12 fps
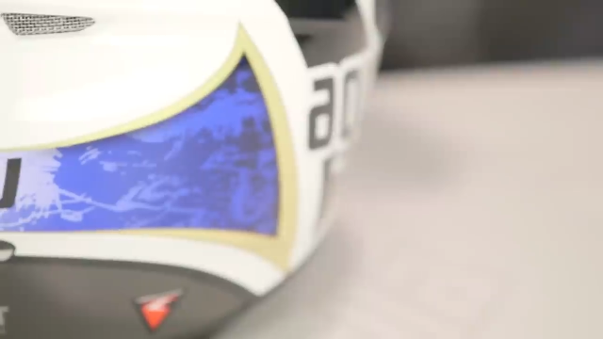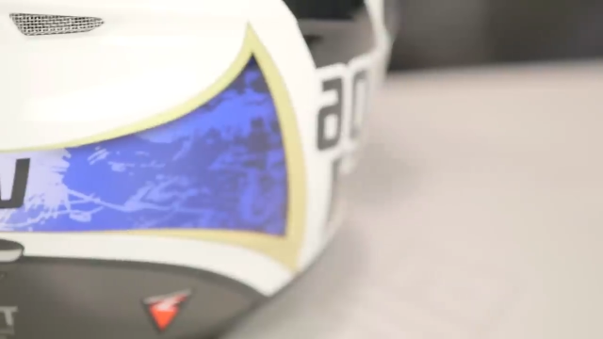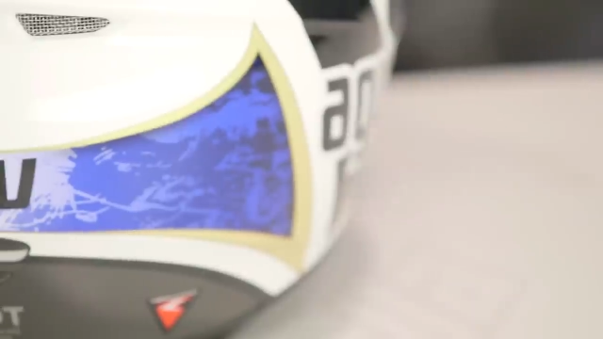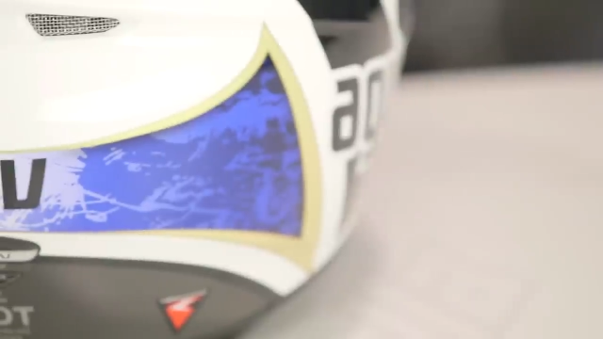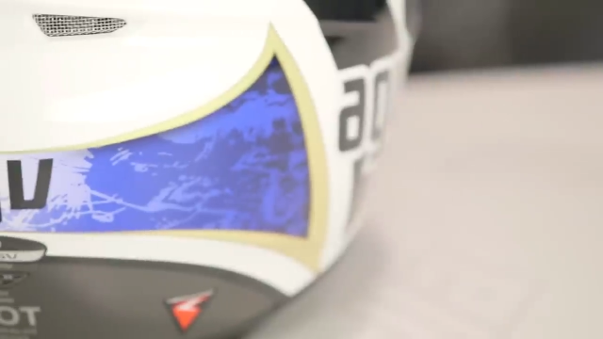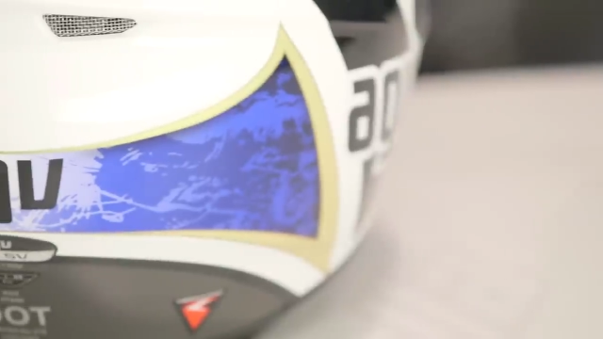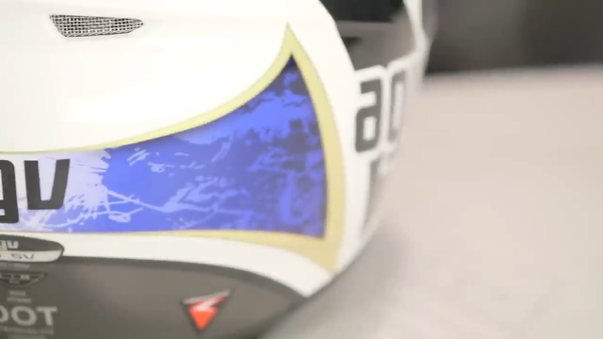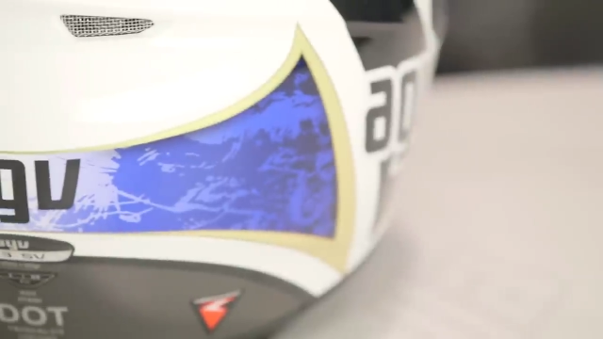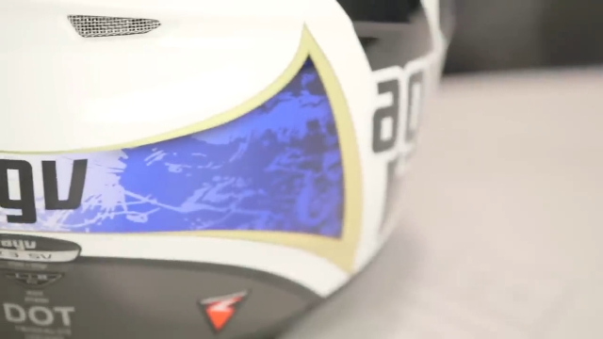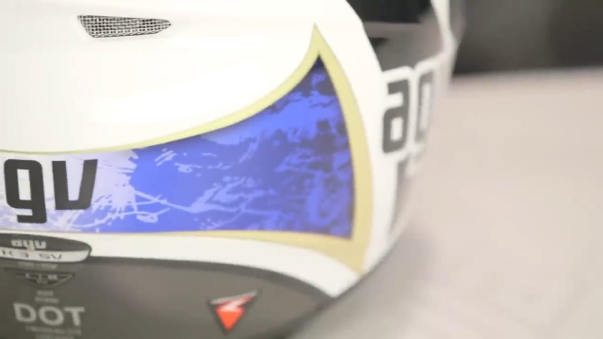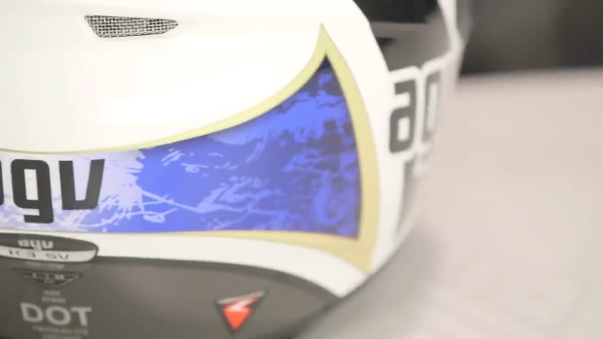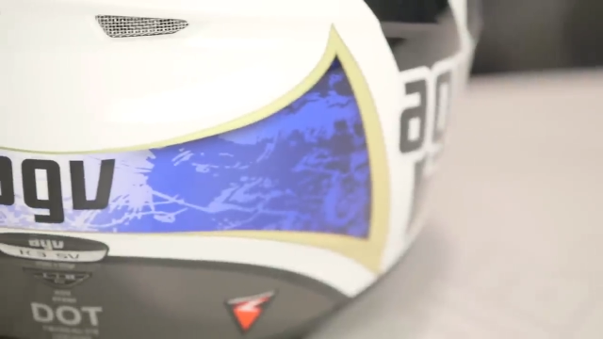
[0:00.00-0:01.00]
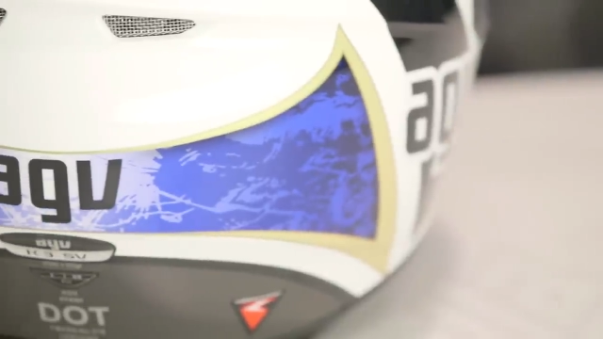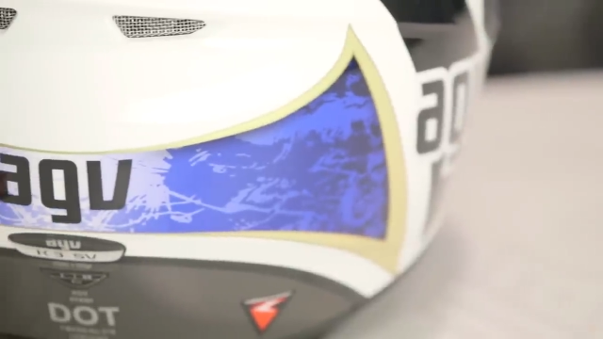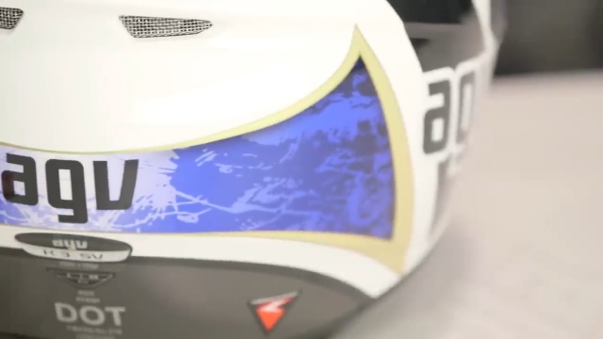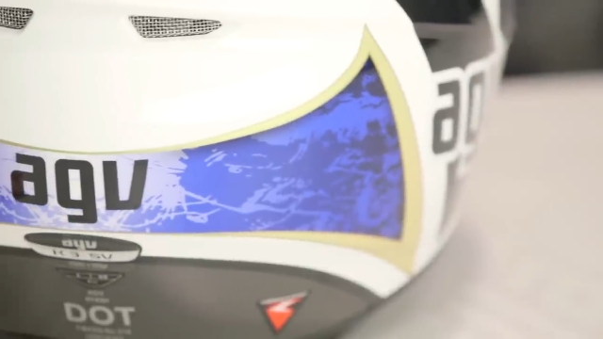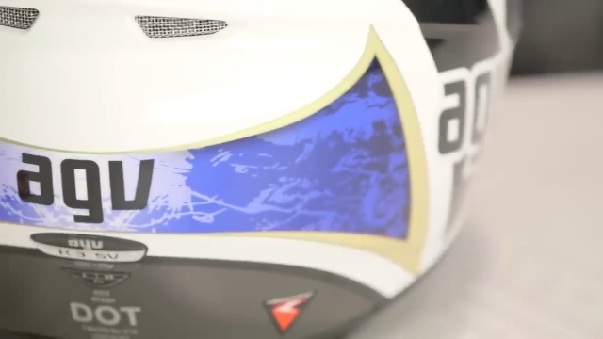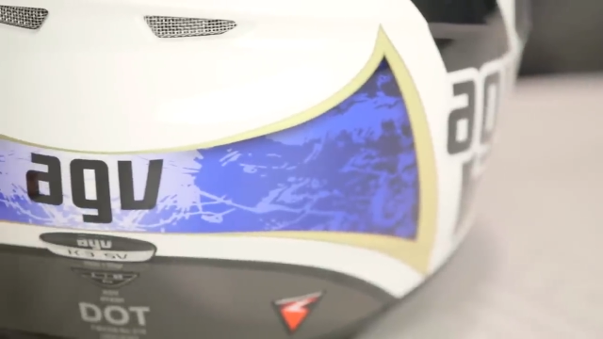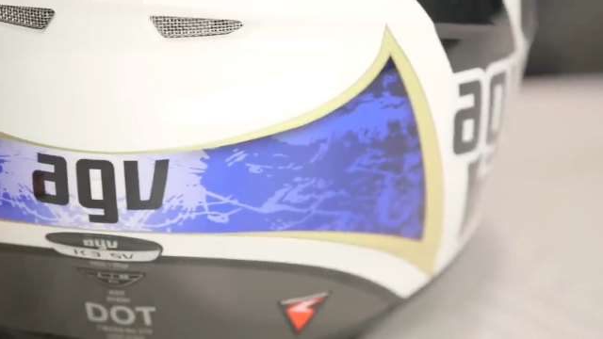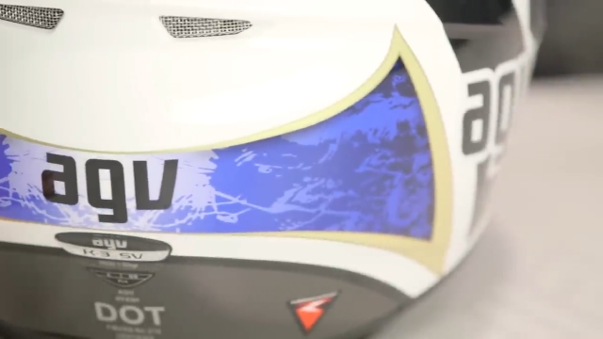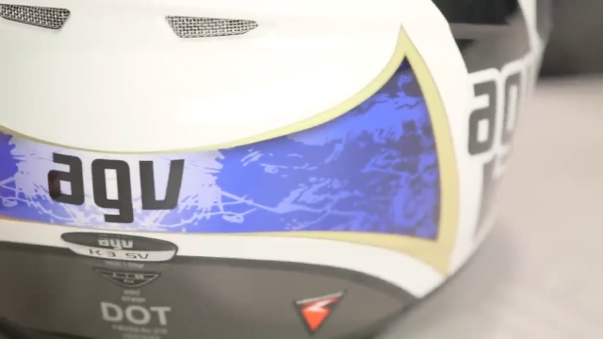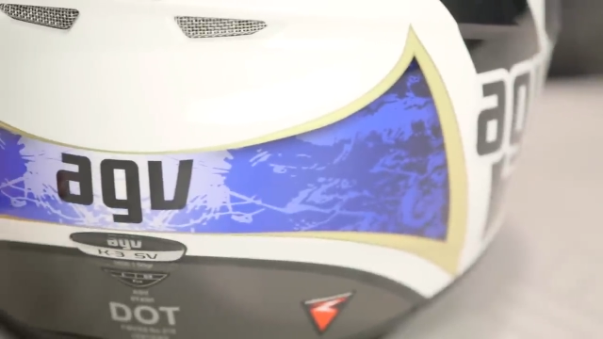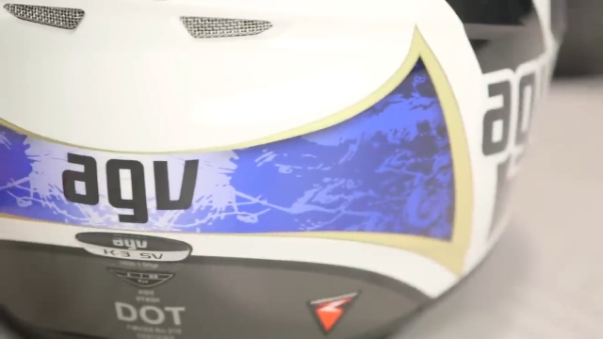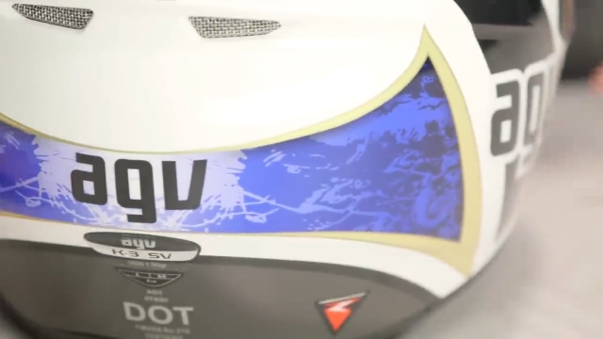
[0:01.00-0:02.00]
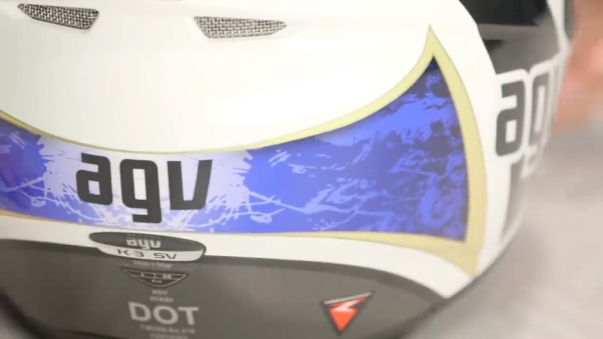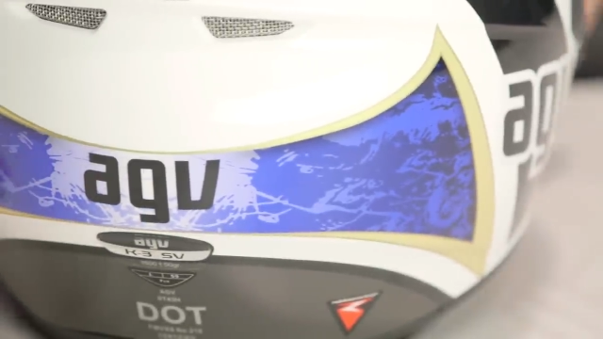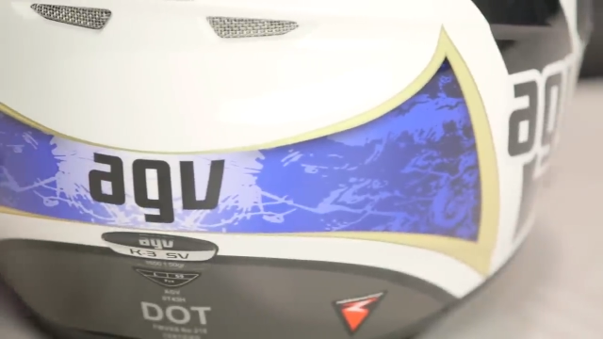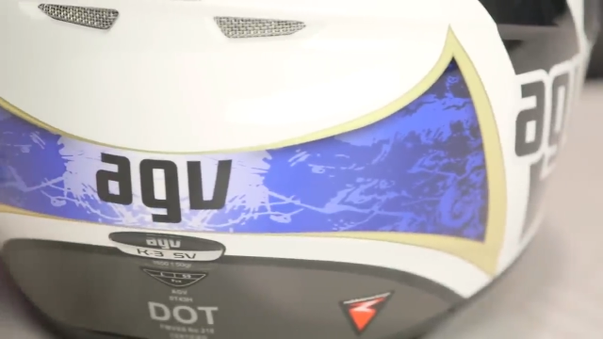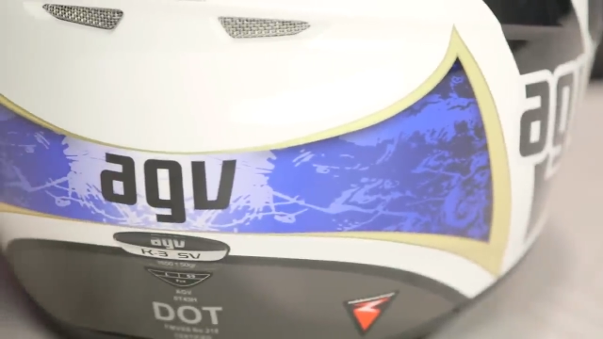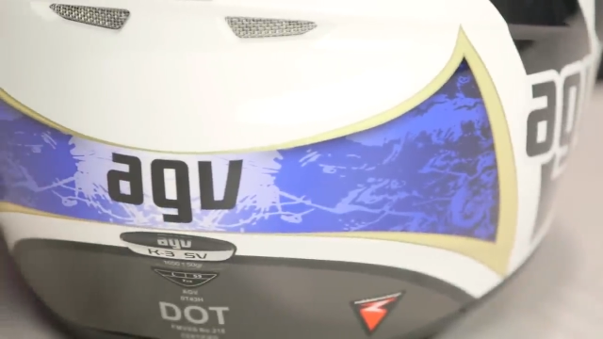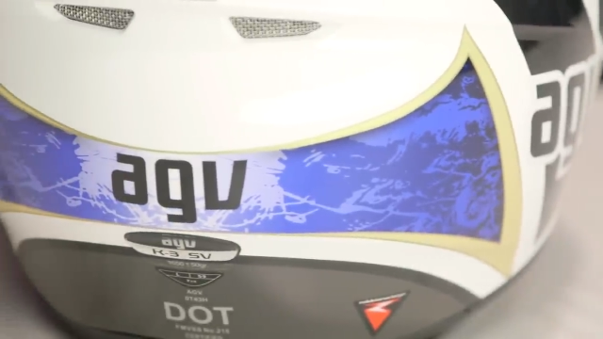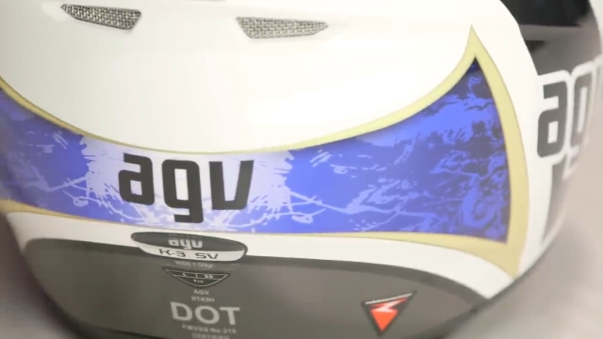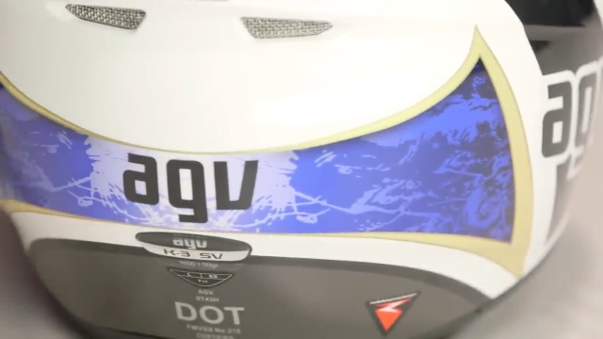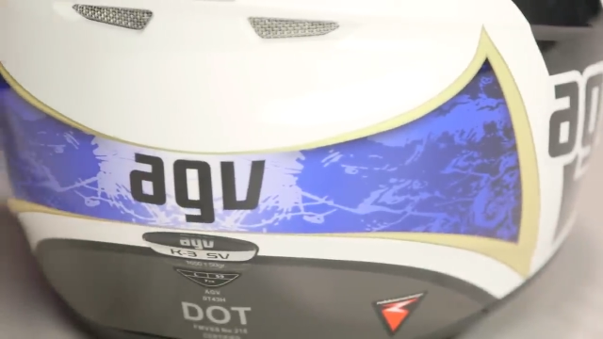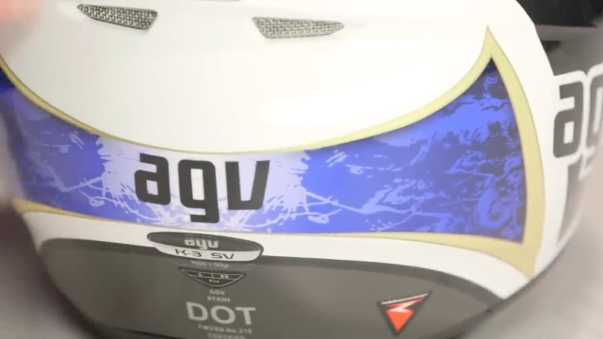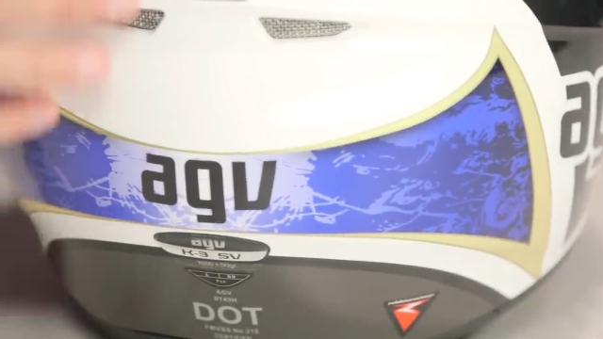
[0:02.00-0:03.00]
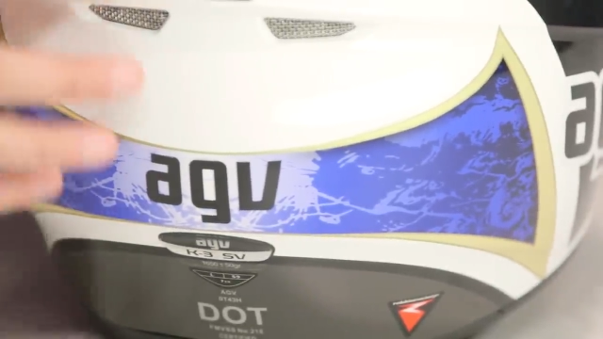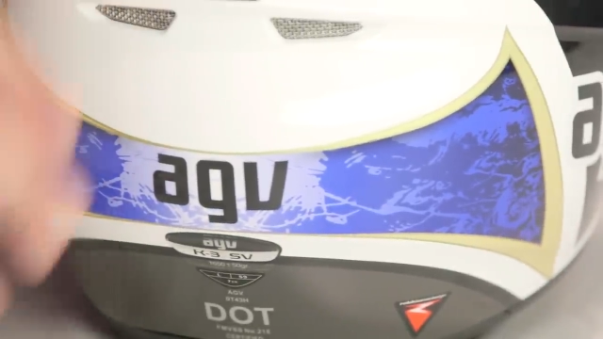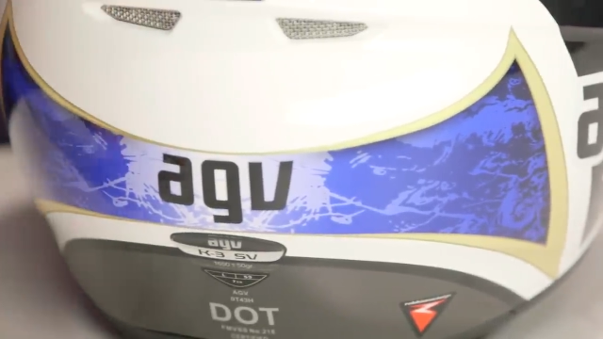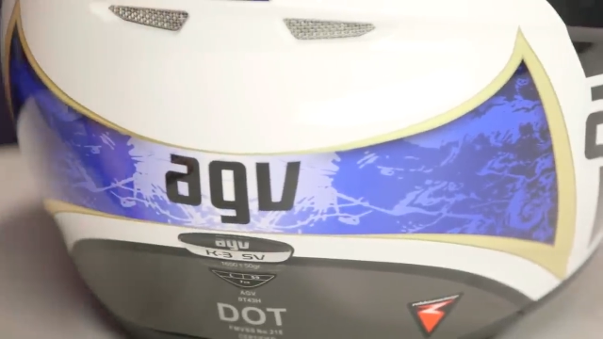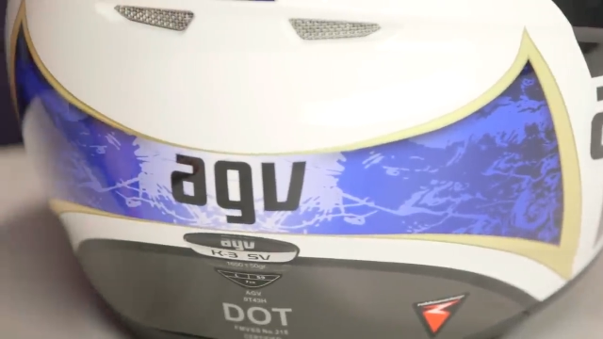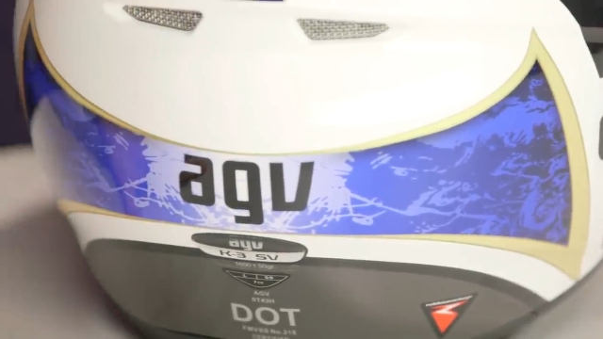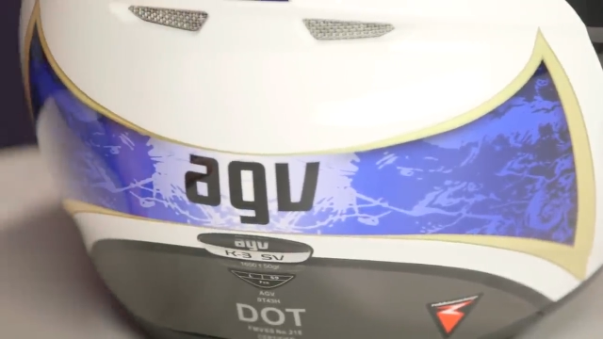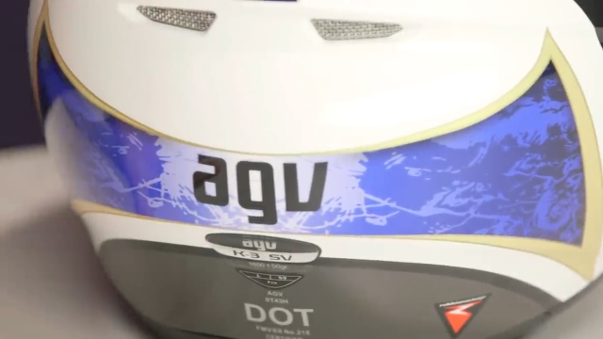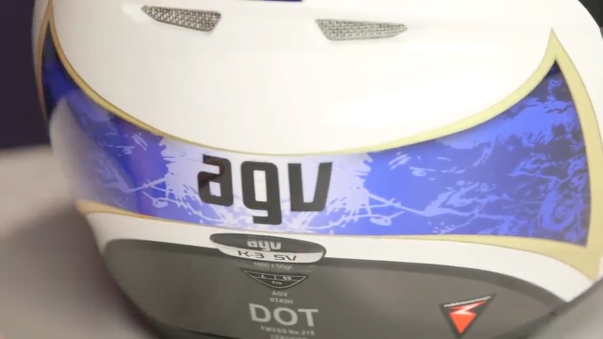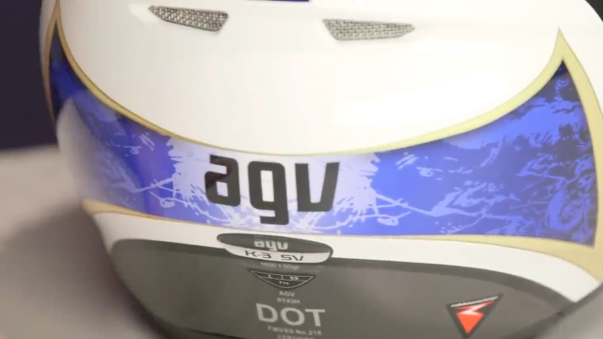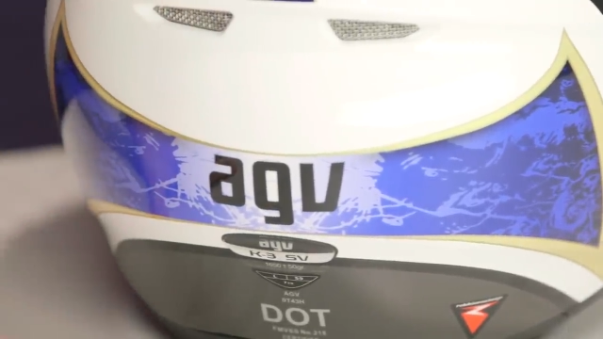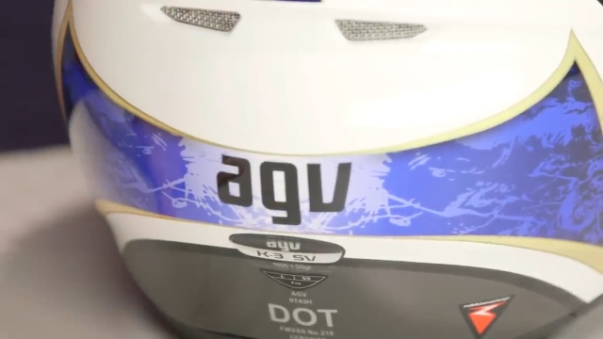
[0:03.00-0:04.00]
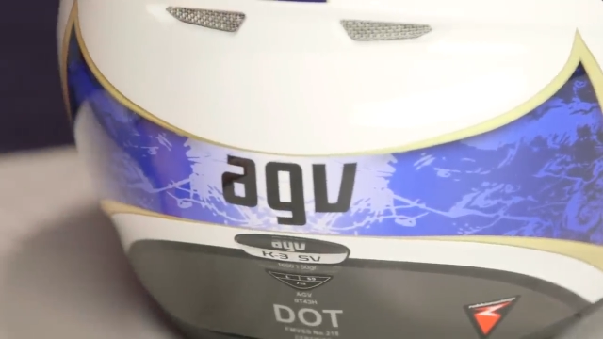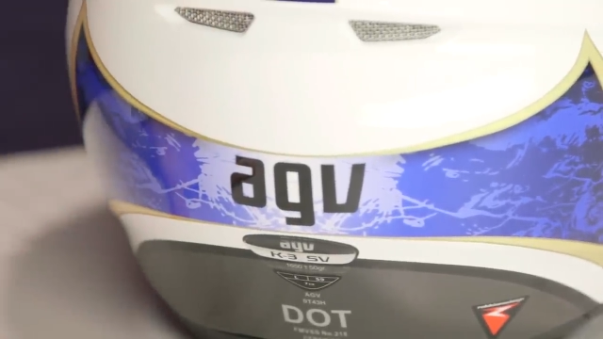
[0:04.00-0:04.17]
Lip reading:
No face is visible, so there are no lips to read.